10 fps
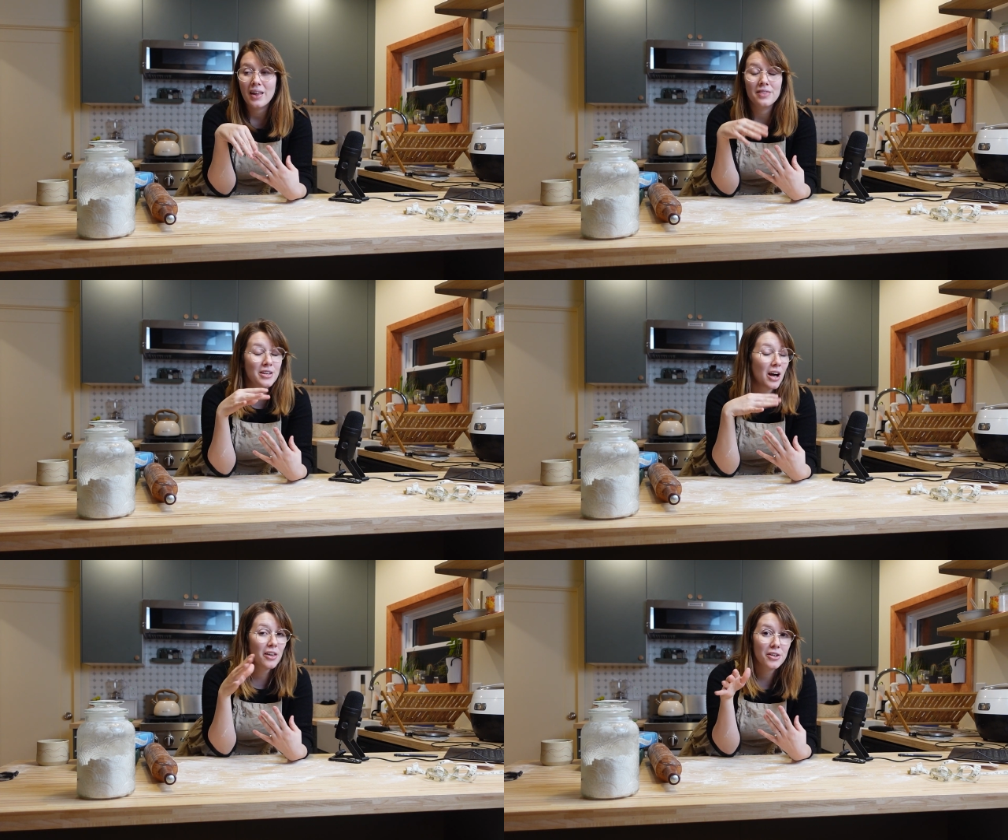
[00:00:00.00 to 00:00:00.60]

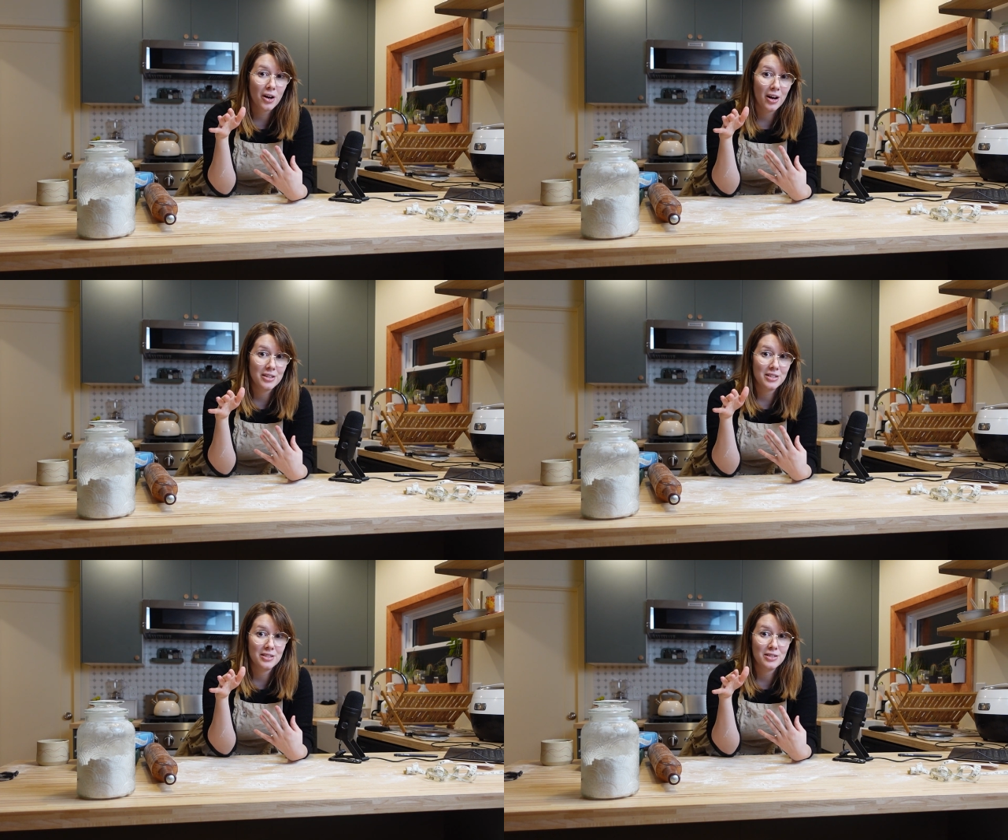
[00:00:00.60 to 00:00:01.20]
The other
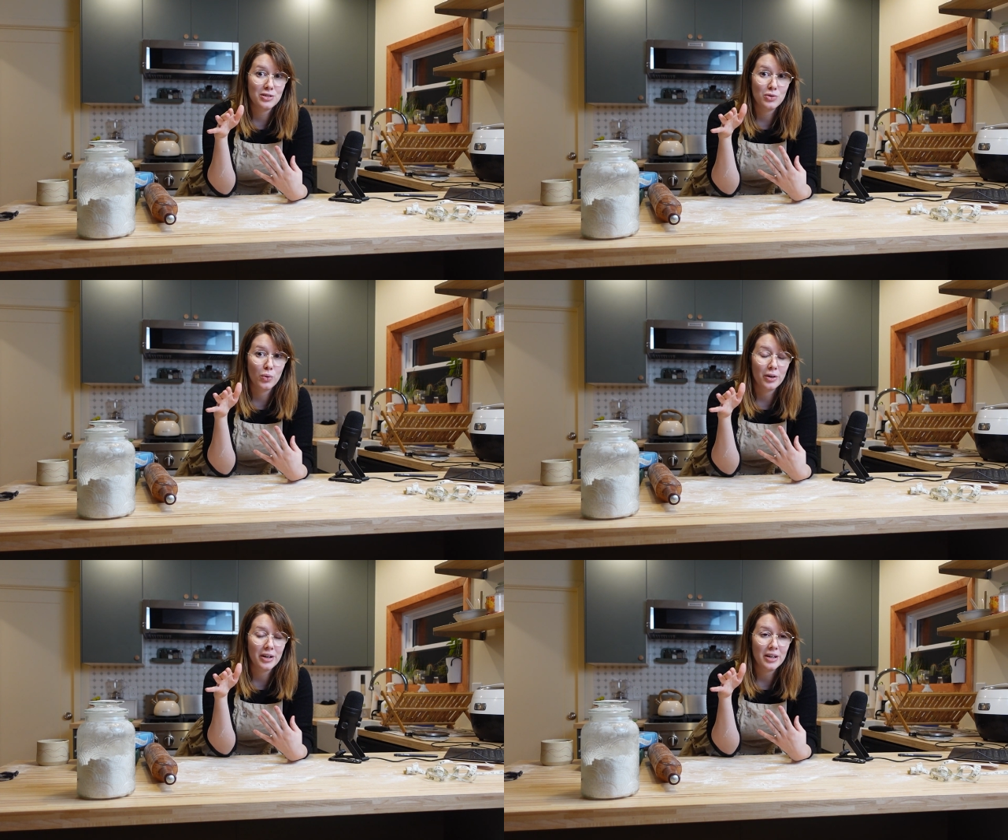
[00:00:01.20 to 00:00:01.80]
aunt in the
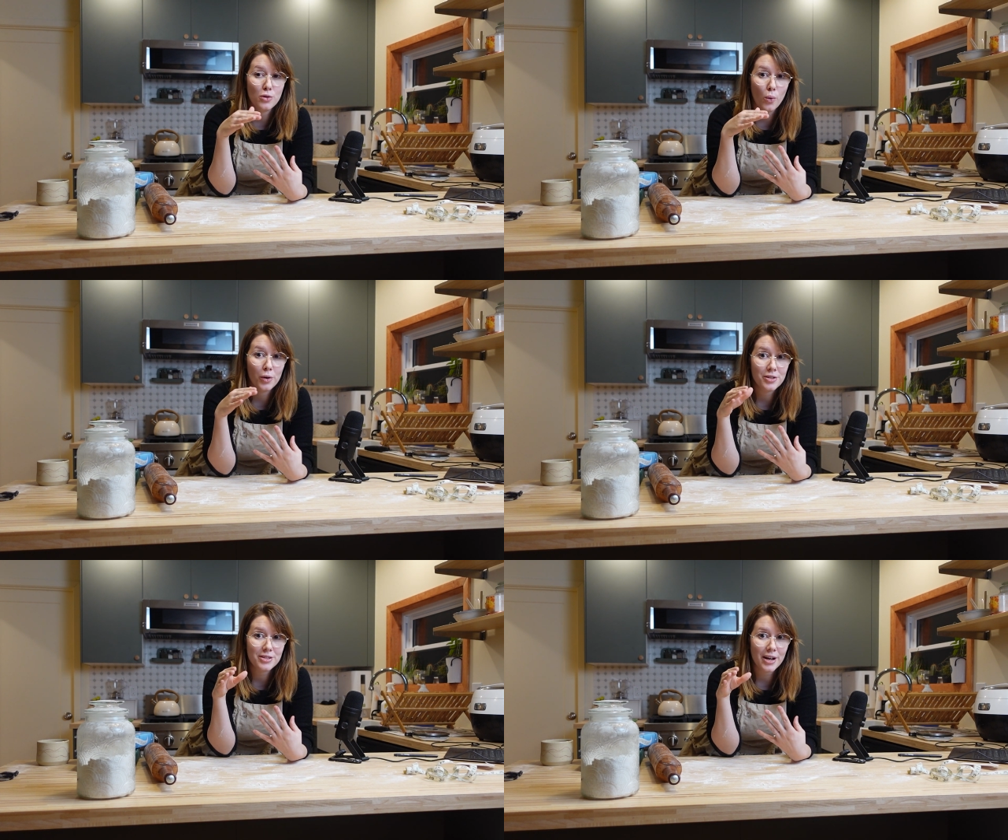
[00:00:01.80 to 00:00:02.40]
story,
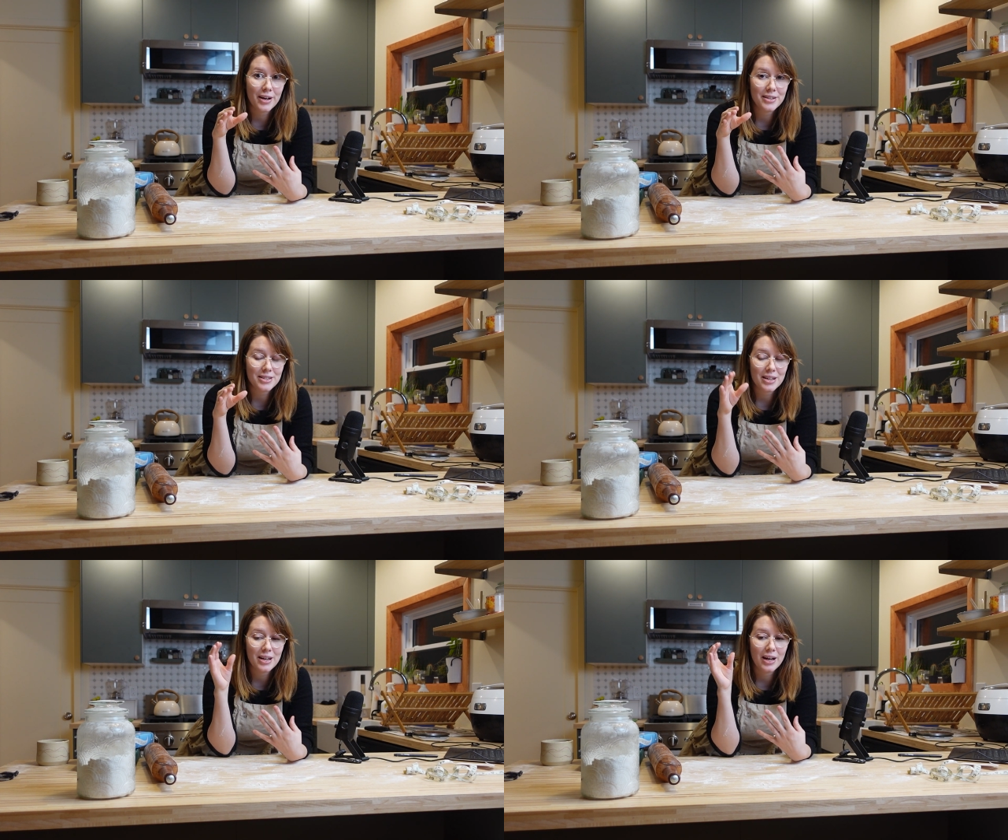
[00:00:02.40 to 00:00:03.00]
Thorne's aunt,
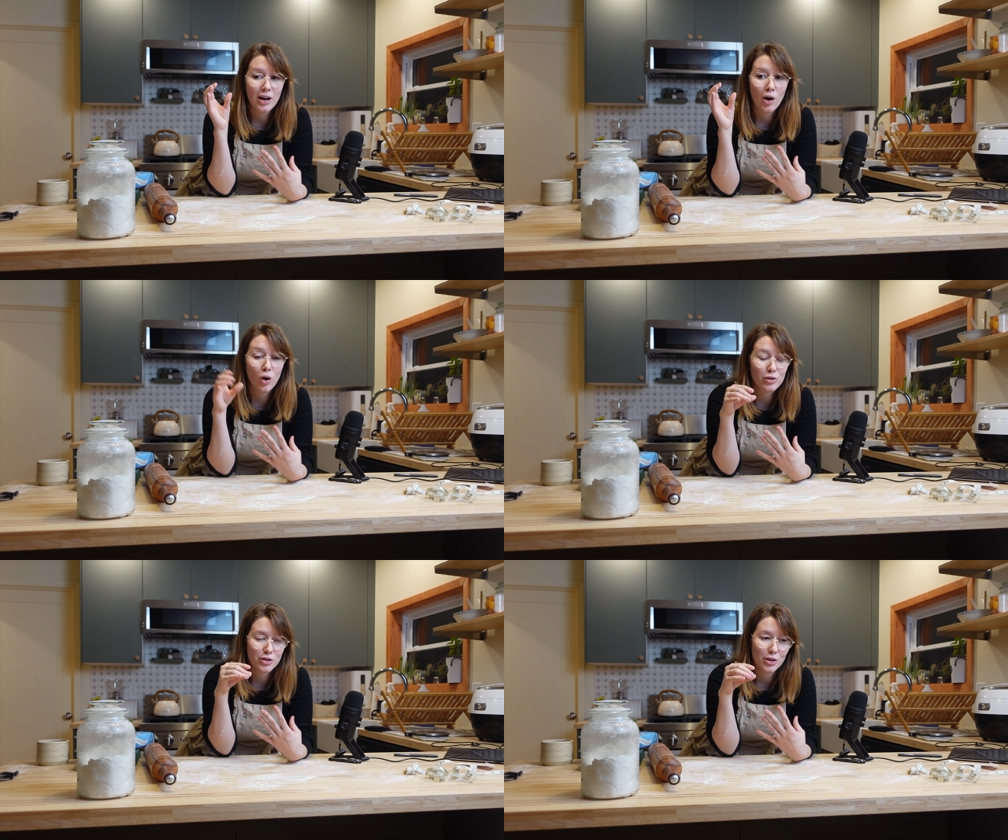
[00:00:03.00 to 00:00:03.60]

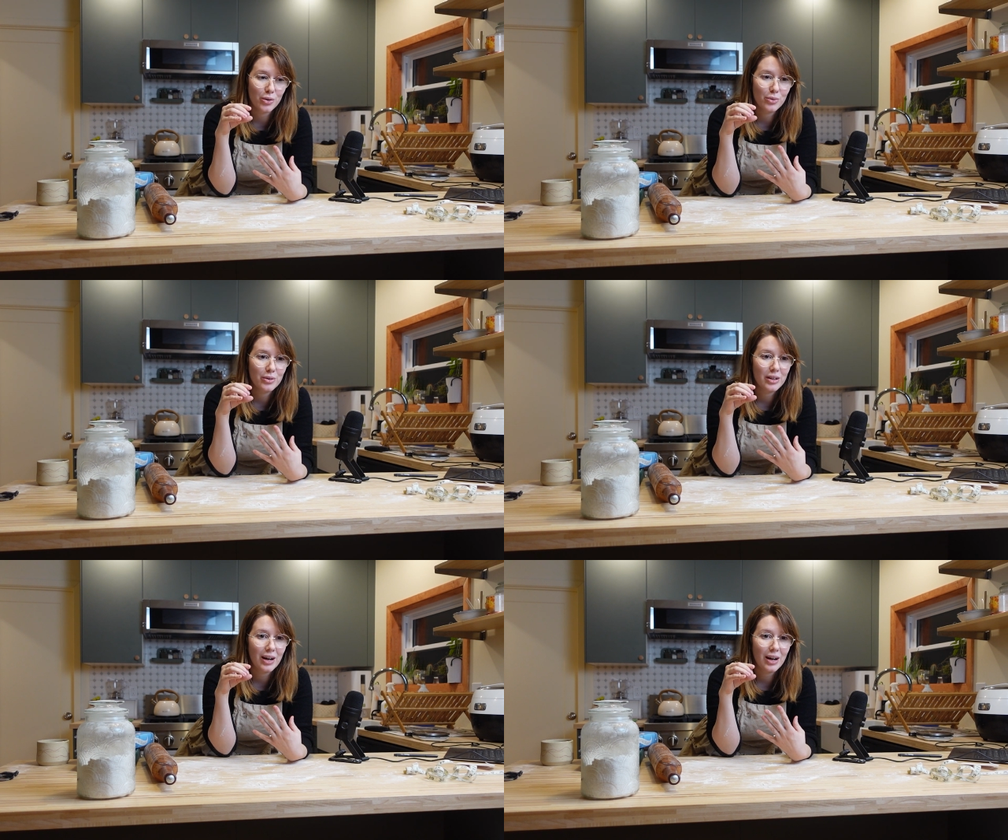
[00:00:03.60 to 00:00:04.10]
also,